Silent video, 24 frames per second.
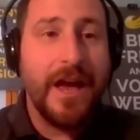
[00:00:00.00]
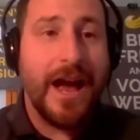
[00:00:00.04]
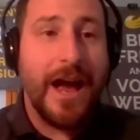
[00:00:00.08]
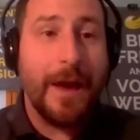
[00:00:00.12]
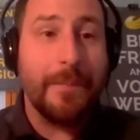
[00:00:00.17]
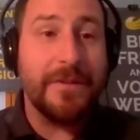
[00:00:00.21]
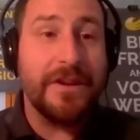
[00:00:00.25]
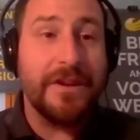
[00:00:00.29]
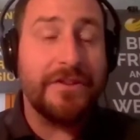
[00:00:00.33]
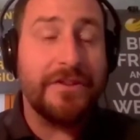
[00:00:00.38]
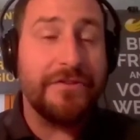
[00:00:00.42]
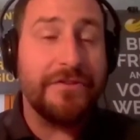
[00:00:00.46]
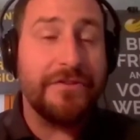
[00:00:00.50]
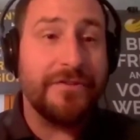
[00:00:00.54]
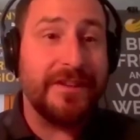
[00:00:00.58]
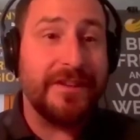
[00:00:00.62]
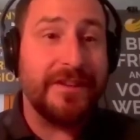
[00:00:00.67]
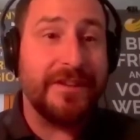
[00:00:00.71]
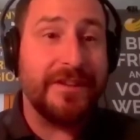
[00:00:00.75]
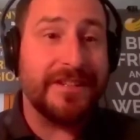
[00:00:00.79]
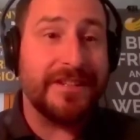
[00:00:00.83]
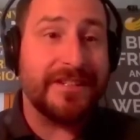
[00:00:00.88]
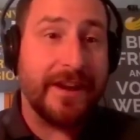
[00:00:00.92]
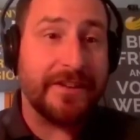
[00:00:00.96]
I'm going to do
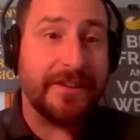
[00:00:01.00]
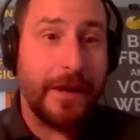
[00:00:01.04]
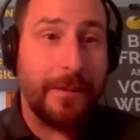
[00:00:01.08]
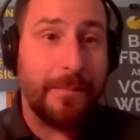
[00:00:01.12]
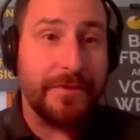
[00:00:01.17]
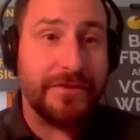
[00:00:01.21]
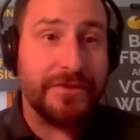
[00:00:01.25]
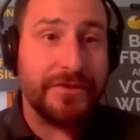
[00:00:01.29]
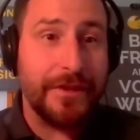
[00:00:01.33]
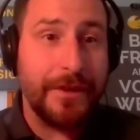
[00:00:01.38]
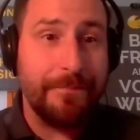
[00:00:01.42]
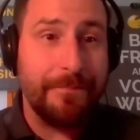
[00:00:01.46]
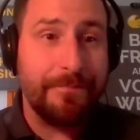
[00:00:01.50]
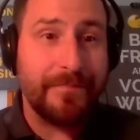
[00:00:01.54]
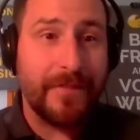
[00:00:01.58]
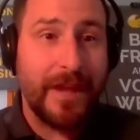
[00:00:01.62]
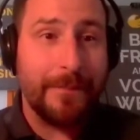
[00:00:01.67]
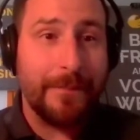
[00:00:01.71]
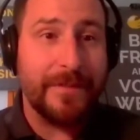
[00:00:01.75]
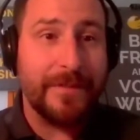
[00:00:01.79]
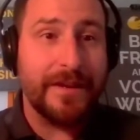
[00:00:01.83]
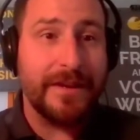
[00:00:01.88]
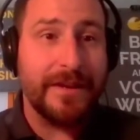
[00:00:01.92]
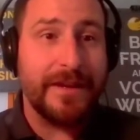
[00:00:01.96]
the exact opposite.
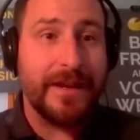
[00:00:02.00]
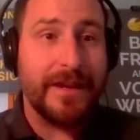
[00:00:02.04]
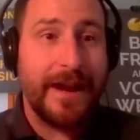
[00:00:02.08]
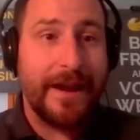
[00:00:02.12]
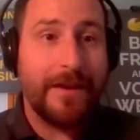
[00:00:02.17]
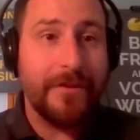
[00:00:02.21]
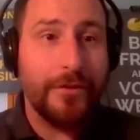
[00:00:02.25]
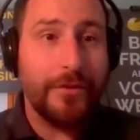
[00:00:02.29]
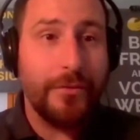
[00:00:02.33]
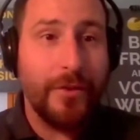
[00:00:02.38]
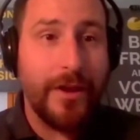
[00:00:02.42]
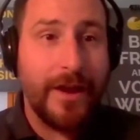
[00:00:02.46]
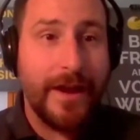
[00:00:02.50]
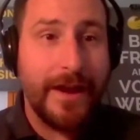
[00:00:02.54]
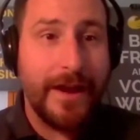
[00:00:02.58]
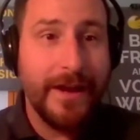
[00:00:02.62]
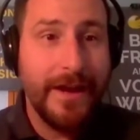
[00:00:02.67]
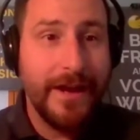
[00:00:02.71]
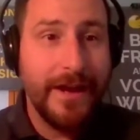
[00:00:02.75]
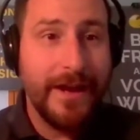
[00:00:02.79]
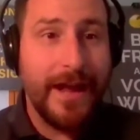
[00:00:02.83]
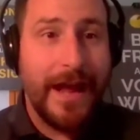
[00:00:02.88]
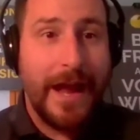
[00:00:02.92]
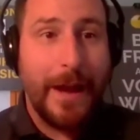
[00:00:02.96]
I'm going to get out of the way.